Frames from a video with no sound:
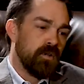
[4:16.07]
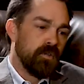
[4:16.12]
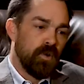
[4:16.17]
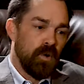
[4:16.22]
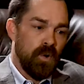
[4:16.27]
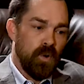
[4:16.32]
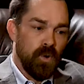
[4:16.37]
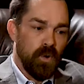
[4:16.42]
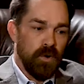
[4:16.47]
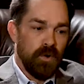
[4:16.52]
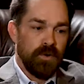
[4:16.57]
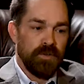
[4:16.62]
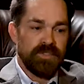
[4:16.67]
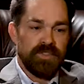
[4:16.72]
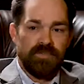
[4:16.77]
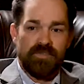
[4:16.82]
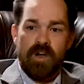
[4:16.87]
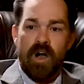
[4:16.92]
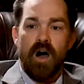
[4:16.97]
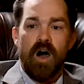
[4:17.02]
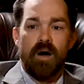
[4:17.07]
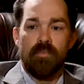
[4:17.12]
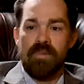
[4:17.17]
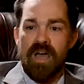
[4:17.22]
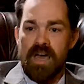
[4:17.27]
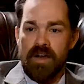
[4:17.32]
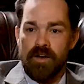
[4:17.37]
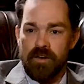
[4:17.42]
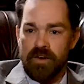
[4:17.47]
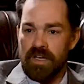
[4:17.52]
horrors of
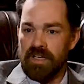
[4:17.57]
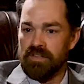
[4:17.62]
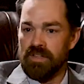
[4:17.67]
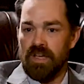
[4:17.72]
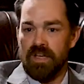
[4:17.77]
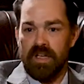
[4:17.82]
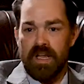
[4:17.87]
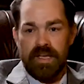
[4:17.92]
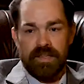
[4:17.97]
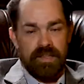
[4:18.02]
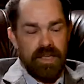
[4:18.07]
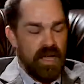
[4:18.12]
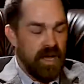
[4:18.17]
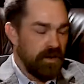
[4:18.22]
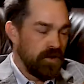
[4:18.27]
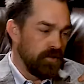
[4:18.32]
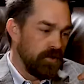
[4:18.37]
combat or anything like that,